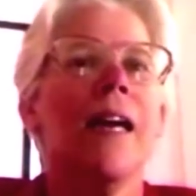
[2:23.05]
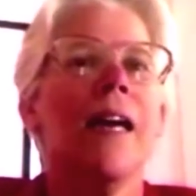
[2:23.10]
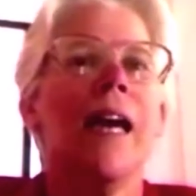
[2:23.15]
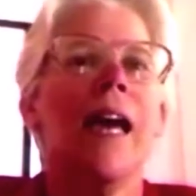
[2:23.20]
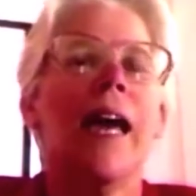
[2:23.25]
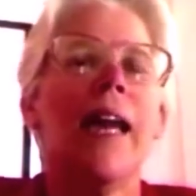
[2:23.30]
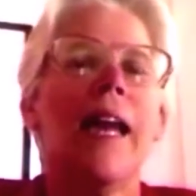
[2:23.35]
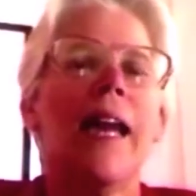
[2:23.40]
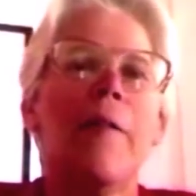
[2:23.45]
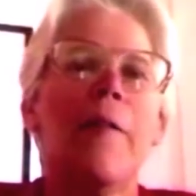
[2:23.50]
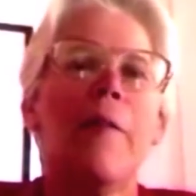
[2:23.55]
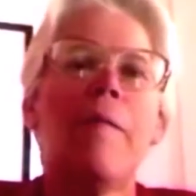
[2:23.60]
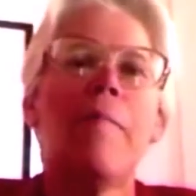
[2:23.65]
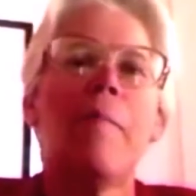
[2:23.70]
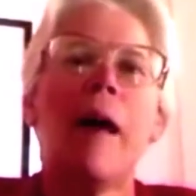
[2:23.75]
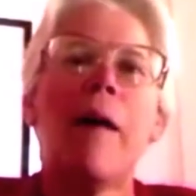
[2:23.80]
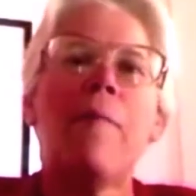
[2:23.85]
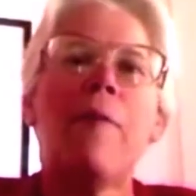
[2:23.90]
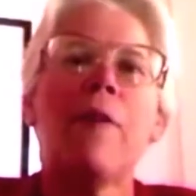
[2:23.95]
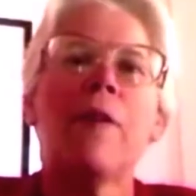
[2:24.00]
and I
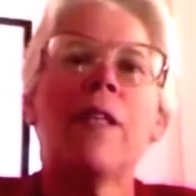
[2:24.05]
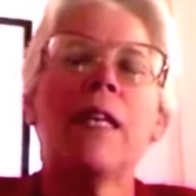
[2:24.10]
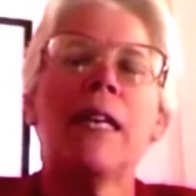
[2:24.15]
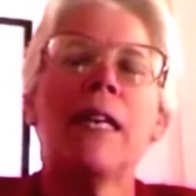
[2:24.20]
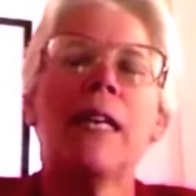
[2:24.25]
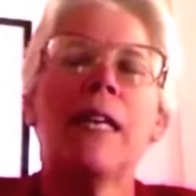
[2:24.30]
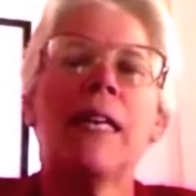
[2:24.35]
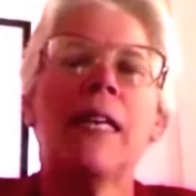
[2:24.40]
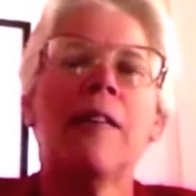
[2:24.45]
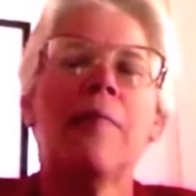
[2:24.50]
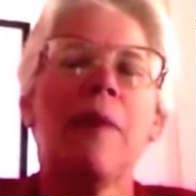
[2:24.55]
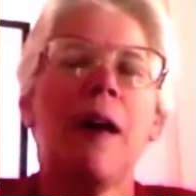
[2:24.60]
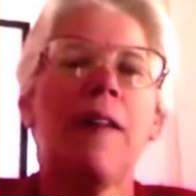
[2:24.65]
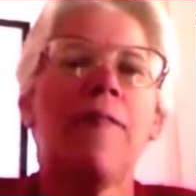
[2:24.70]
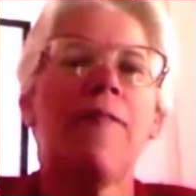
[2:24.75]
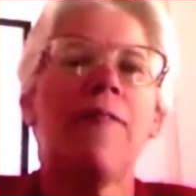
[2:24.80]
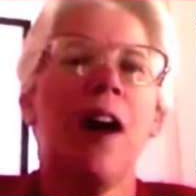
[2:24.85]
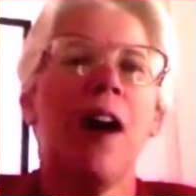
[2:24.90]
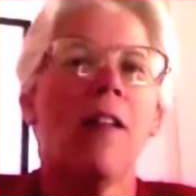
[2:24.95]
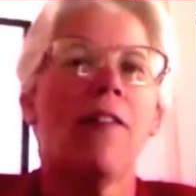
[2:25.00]
remembered kicking my
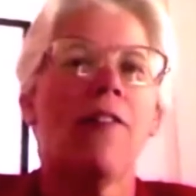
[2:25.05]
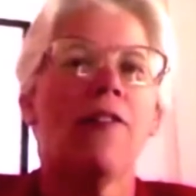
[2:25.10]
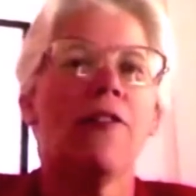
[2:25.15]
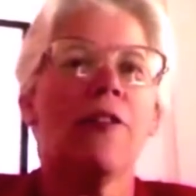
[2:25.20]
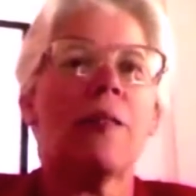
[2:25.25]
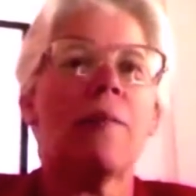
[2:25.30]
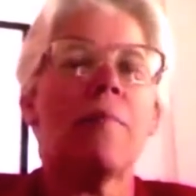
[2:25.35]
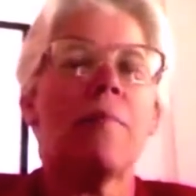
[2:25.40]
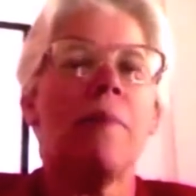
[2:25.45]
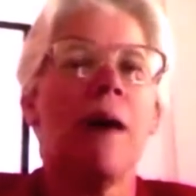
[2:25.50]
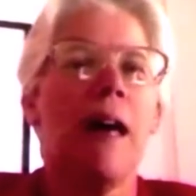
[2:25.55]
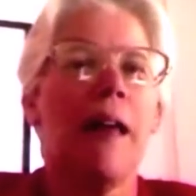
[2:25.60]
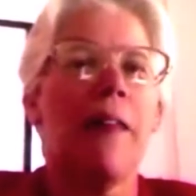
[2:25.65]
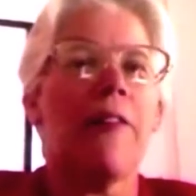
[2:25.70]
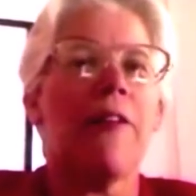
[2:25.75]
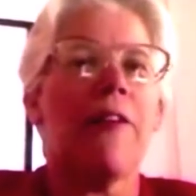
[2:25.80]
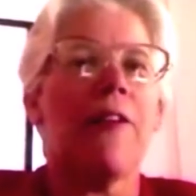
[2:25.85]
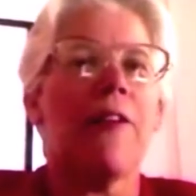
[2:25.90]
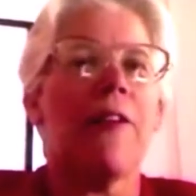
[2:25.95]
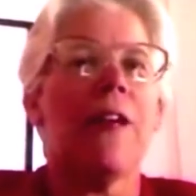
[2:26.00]
father's
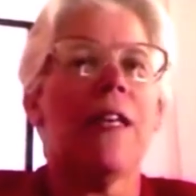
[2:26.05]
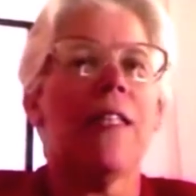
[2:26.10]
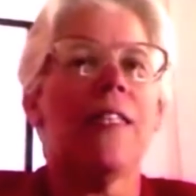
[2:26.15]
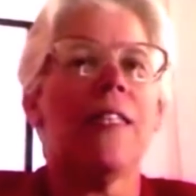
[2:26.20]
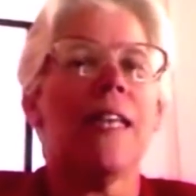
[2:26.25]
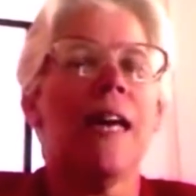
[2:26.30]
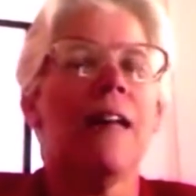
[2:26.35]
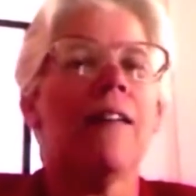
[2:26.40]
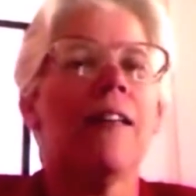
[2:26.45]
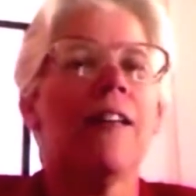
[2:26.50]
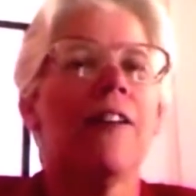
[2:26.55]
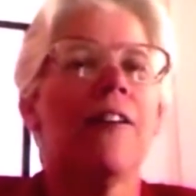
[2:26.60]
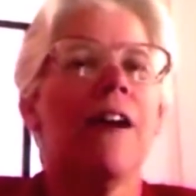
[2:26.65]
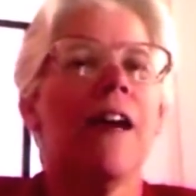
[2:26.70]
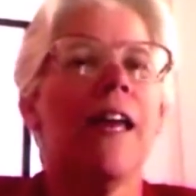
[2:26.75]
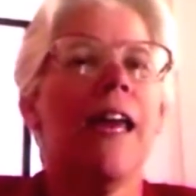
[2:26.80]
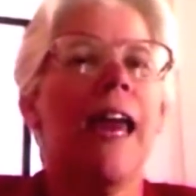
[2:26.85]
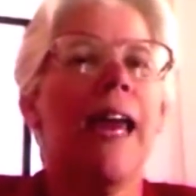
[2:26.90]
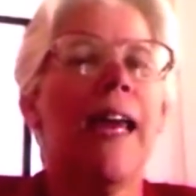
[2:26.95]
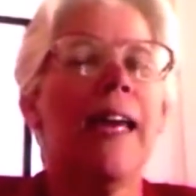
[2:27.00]
mother and telling her
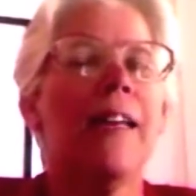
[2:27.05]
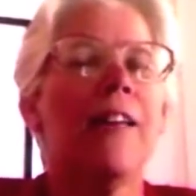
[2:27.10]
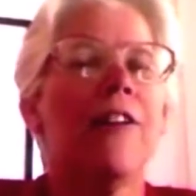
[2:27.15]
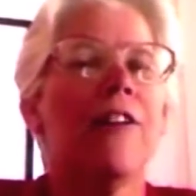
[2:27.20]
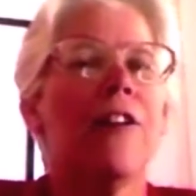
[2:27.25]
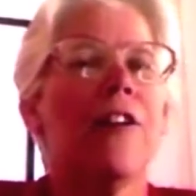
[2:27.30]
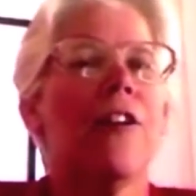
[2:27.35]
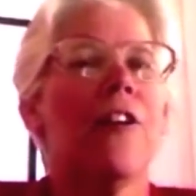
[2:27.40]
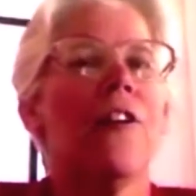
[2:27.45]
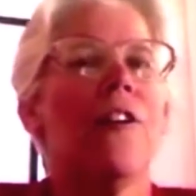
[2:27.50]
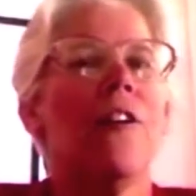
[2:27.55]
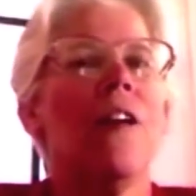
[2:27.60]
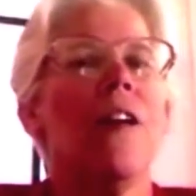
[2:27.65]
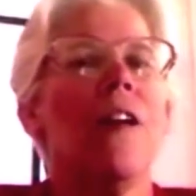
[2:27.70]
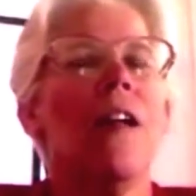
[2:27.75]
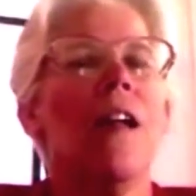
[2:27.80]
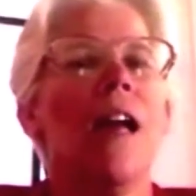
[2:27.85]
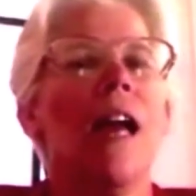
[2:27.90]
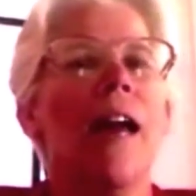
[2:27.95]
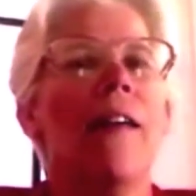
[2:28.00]
I hated her,
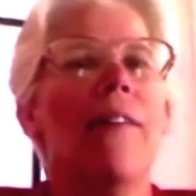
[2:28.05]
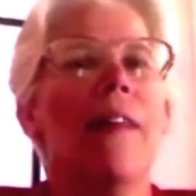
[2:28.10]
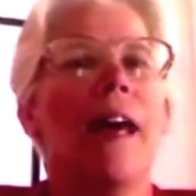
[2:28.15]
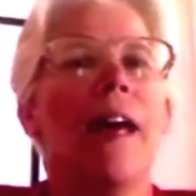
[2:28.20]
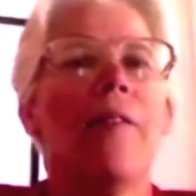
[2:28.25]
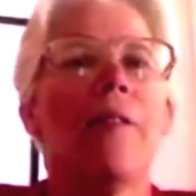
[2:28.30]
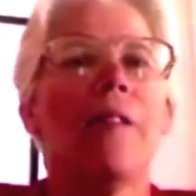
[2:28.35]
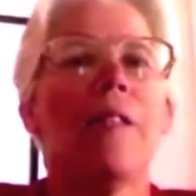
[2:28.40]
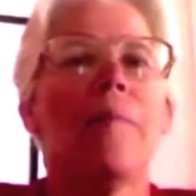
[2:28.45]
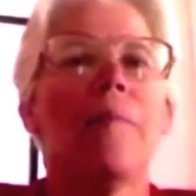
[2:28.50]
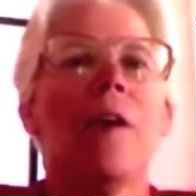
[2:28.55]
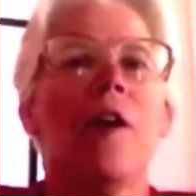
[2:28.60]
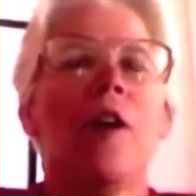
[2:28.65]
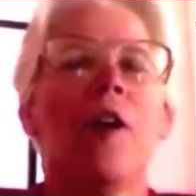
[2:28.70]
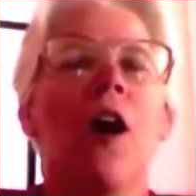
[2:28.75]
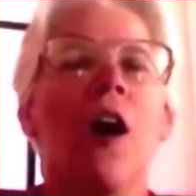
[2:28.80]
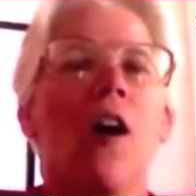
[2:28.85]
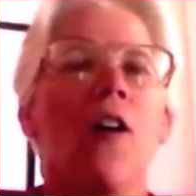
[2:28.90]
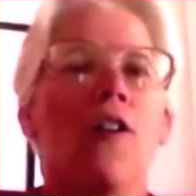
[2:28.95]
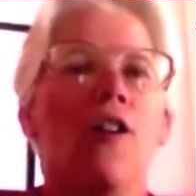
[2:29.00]
and that it was her,
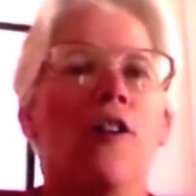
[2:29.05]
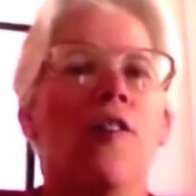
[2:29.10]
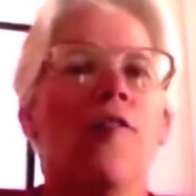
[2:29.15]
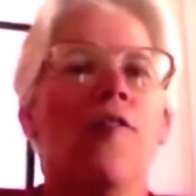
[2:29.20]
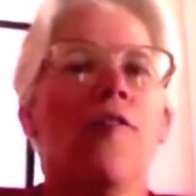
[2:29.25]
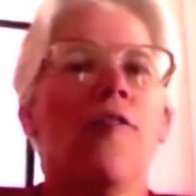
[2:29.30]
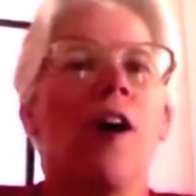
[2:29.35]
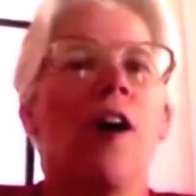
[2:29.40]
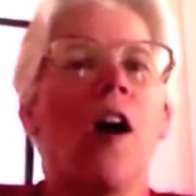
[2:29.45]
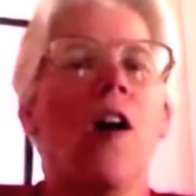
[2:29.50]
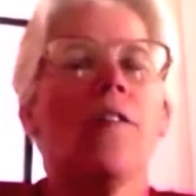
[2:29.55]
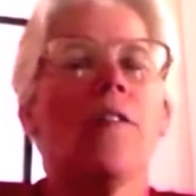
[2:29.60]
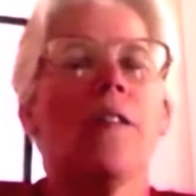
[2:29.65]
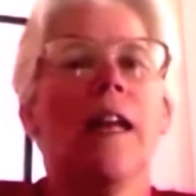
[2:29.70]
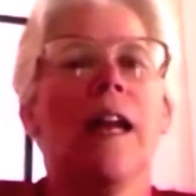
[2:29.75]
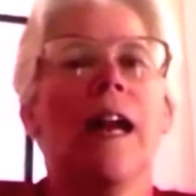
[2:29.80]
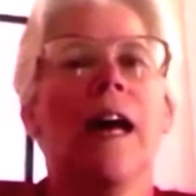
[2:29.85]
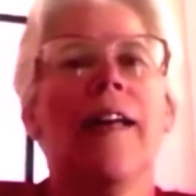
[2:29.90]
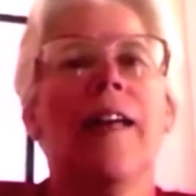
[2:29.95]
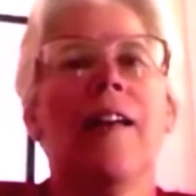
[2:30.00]
all her fault, and
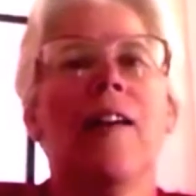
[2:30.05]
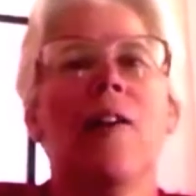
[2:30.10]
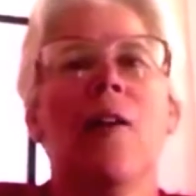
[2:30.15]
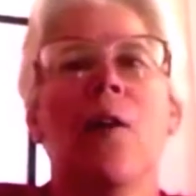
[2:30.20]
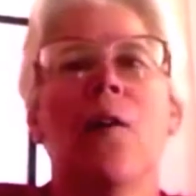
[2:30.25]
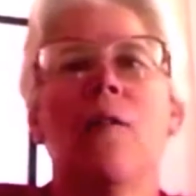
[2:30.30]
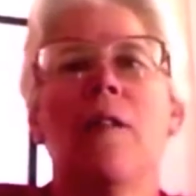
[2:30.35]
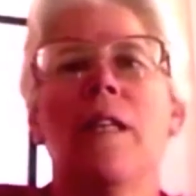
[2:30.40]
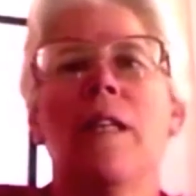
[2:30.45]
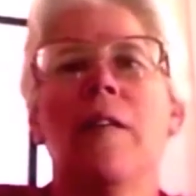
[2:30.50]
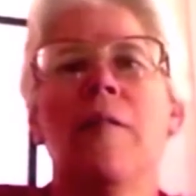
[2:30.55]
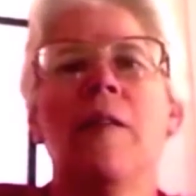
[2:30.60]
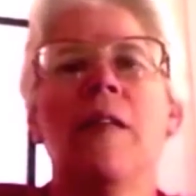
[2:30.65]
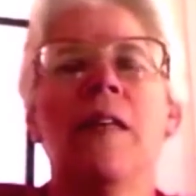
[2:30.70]
I can only